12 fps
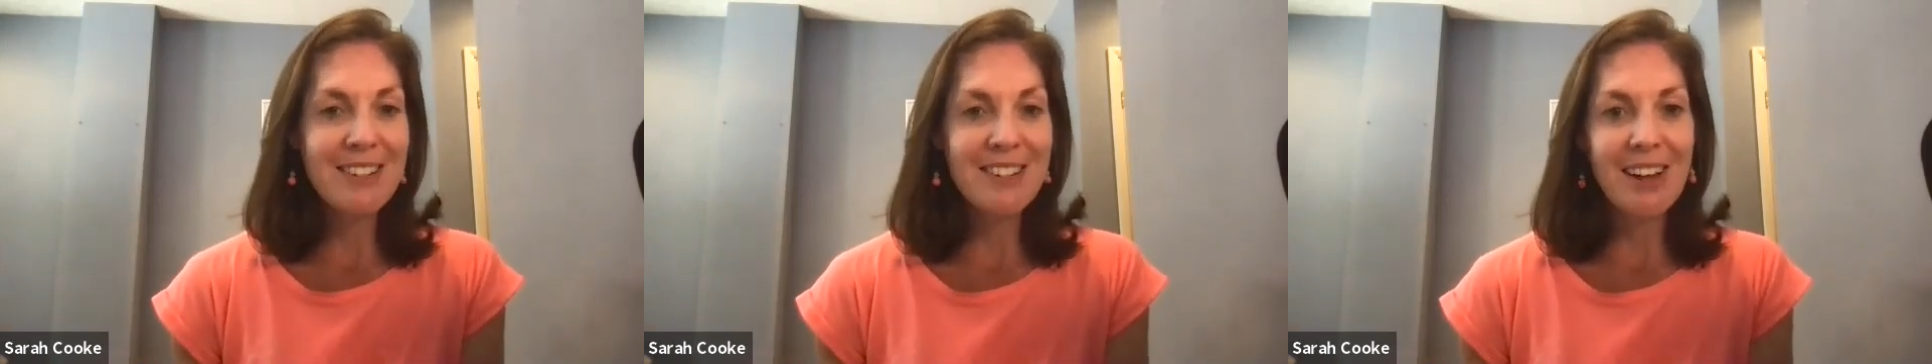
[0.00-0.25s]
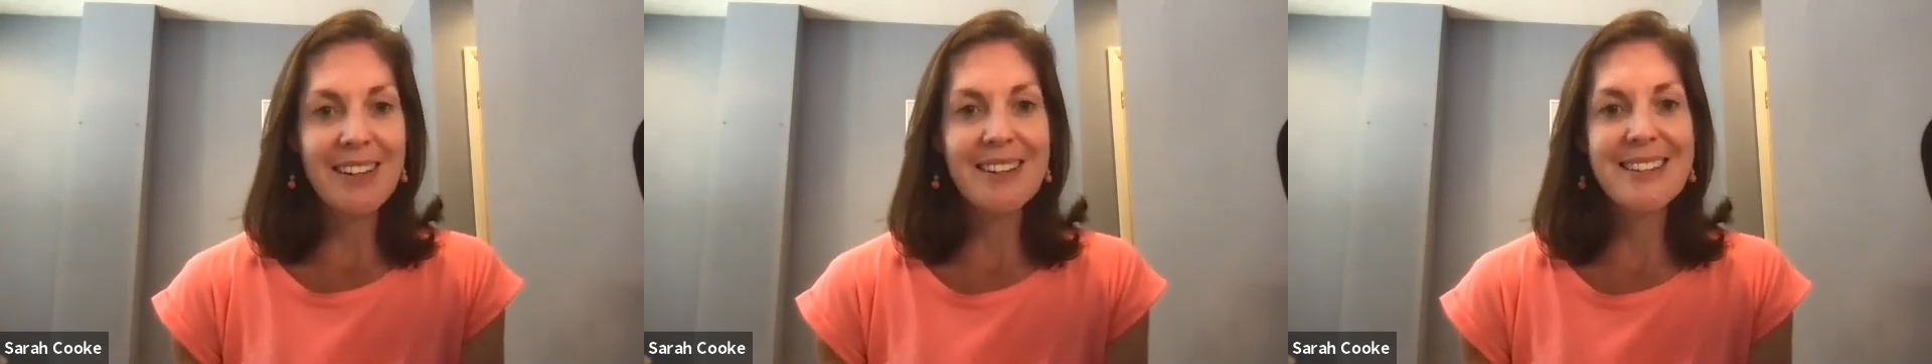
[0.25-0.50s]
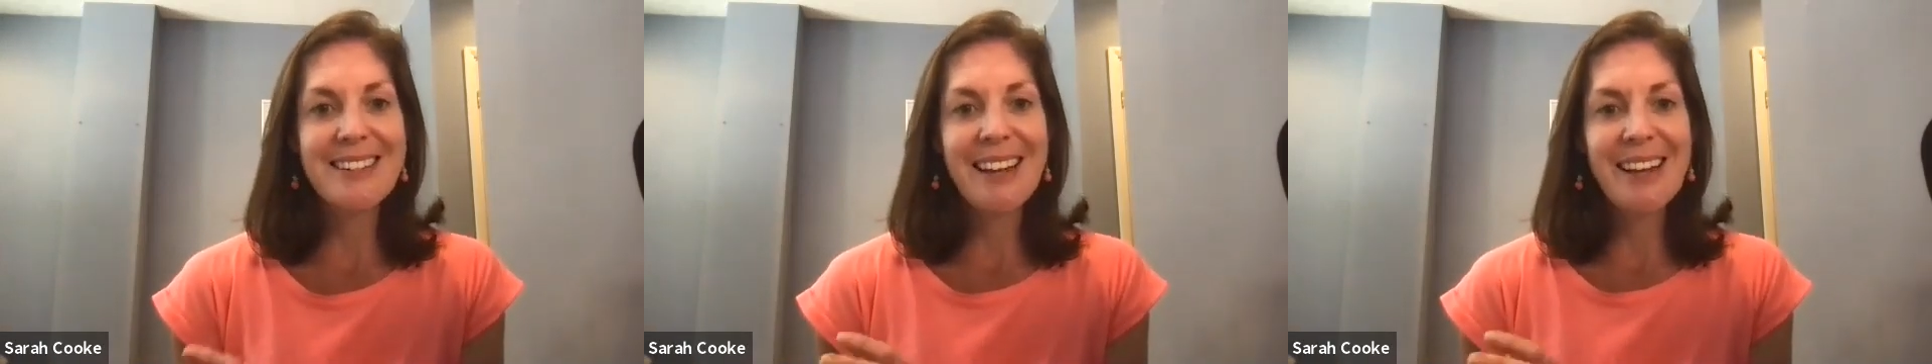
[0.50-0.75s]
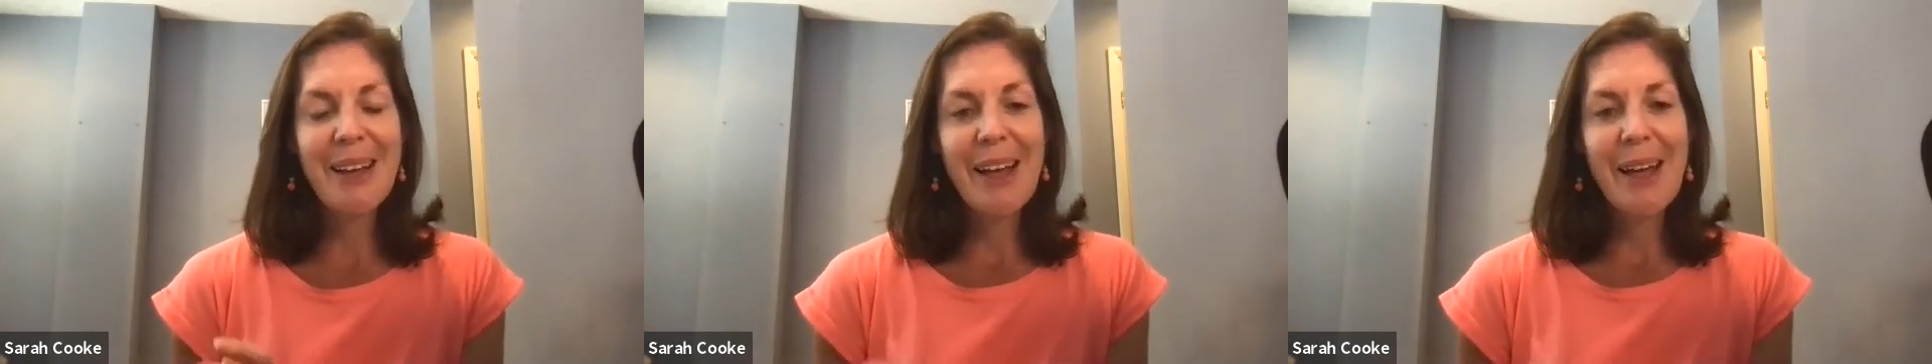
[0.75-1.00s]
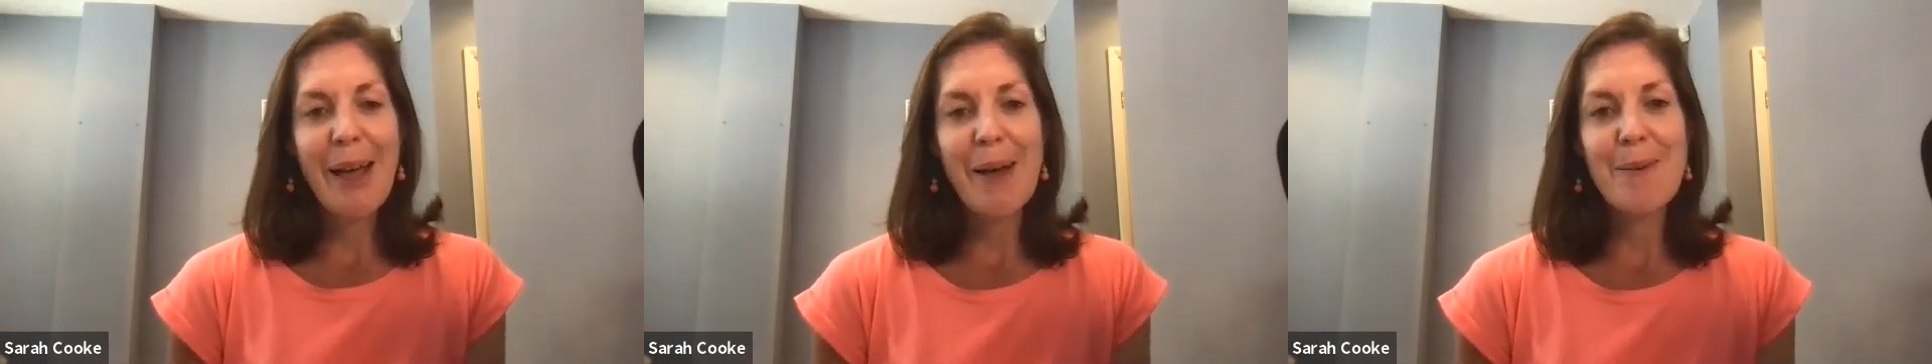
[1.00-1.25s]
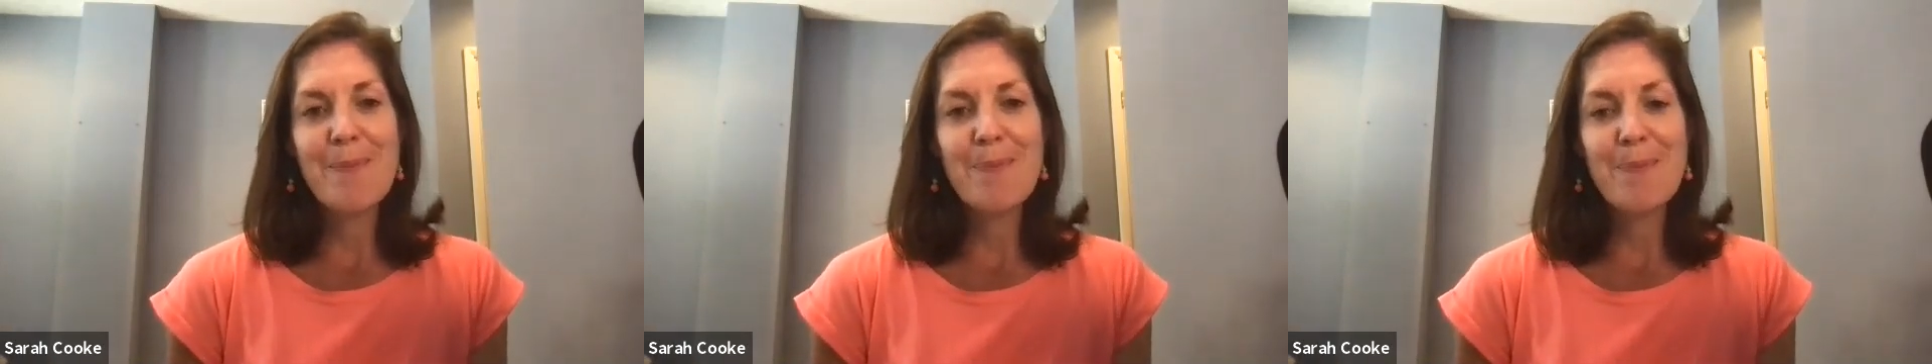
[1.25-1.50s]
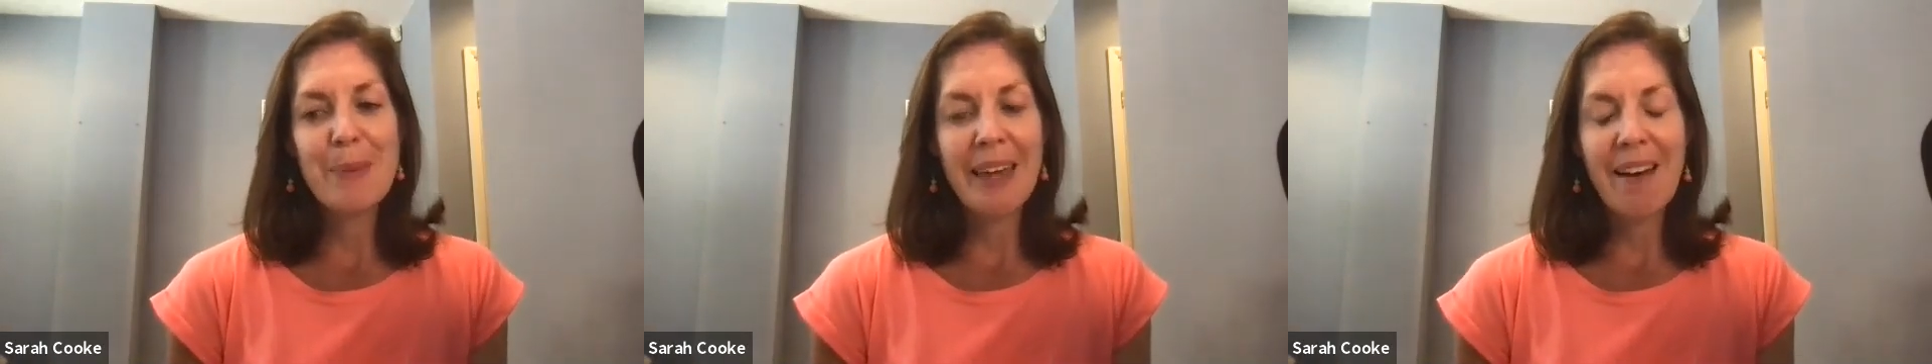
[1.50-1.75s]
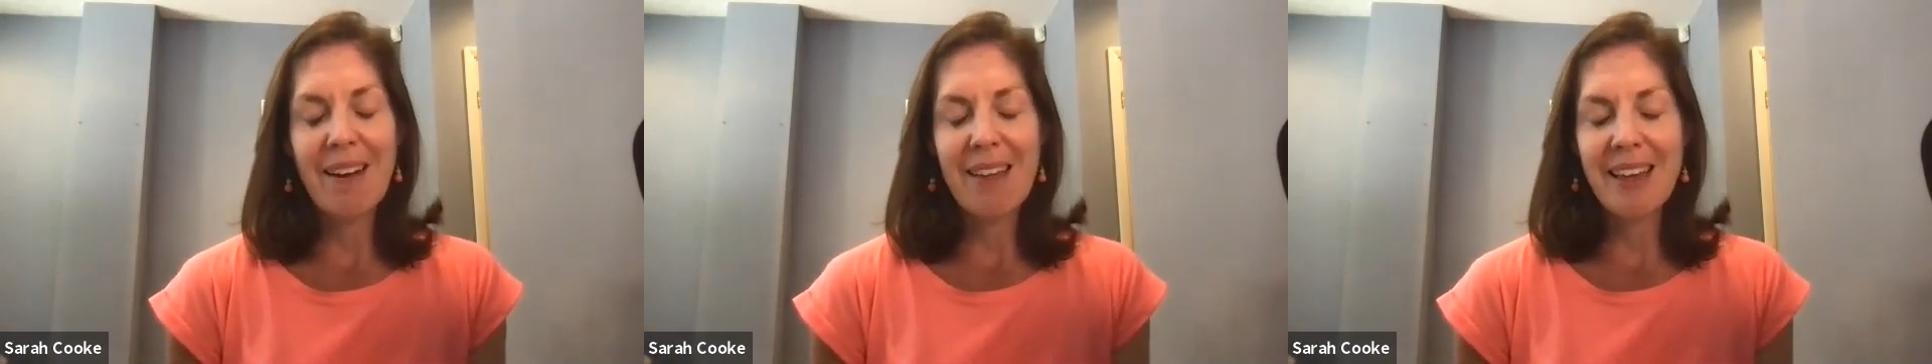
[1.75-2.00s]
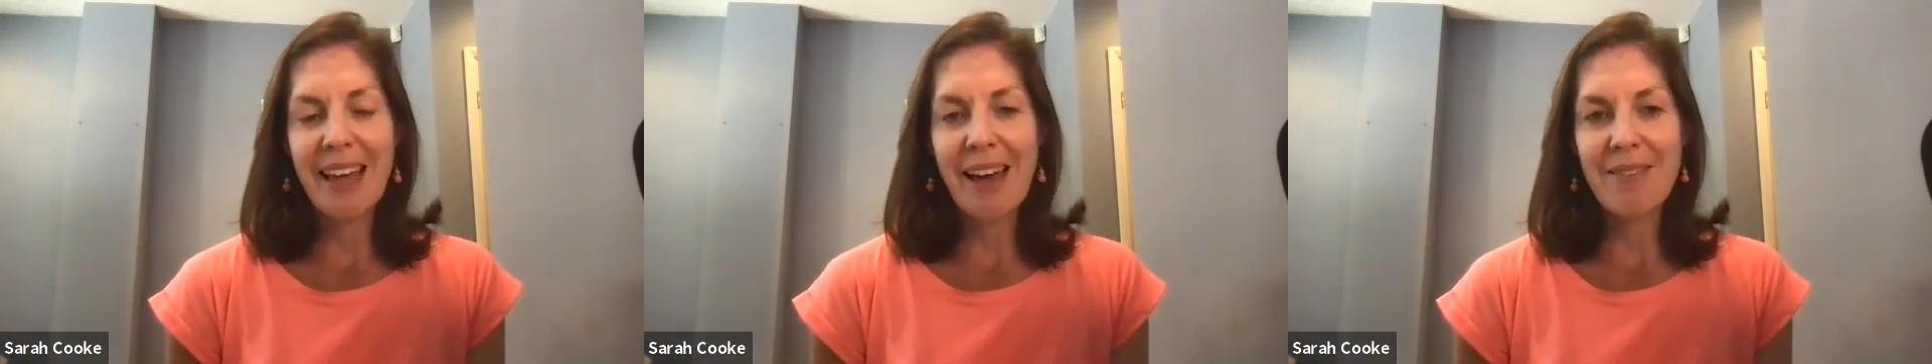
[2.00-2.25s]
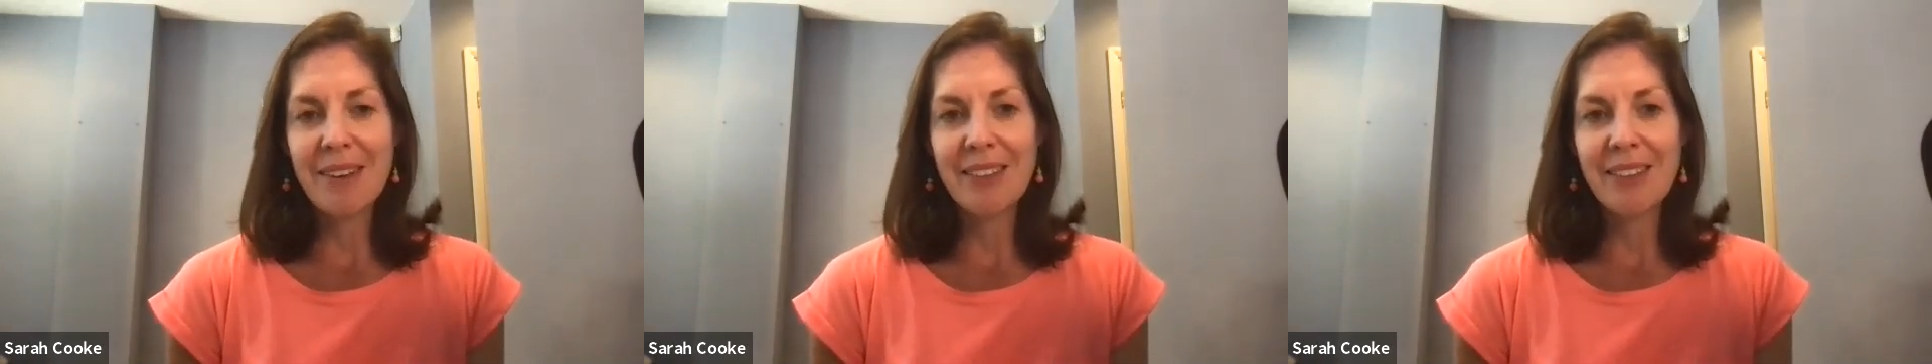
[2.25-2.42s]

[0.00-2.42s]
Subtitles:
just. But yeah, I think having